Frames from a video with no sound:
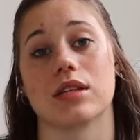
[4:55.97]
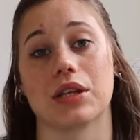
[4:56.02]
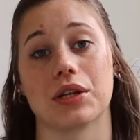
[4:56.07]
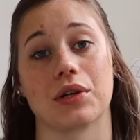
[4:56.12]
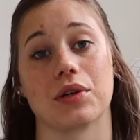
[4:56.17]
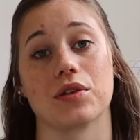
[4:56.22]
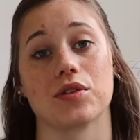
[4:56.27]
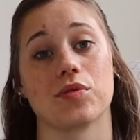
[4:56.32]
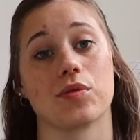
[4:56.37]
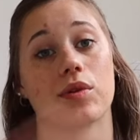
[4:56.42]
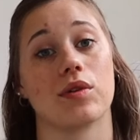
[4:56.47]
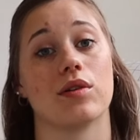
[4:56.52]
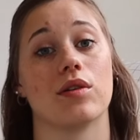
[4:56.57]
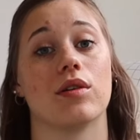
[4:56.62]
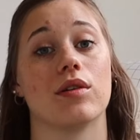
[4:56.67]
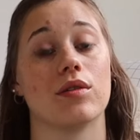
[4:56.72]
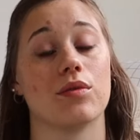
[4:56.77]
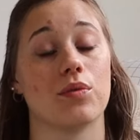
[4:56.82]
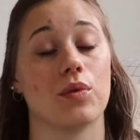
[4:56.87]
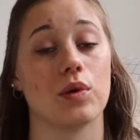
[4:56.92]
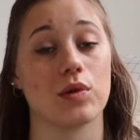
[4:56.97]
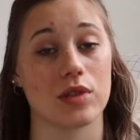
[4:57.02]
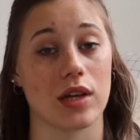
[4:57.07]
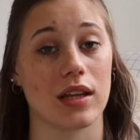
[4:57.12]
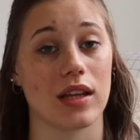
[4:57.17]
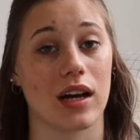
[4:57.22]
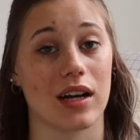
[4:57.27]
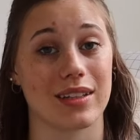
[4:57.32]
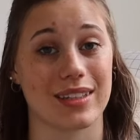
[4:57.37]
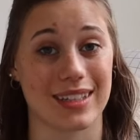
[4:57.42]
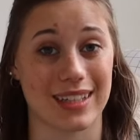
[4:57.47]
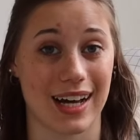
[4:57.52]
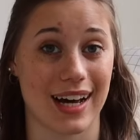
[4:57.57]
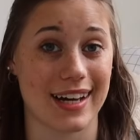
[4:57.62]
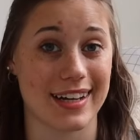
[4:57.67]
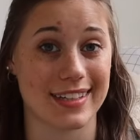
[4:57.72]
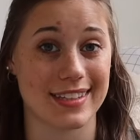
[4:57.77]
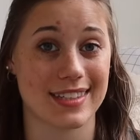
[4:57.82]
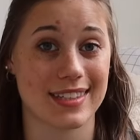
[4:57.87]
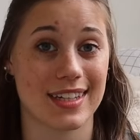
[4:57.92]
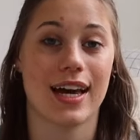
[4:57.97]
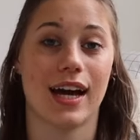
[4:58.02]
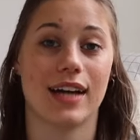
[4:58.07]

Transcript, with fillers: and the girls won't, won't unlock the guys.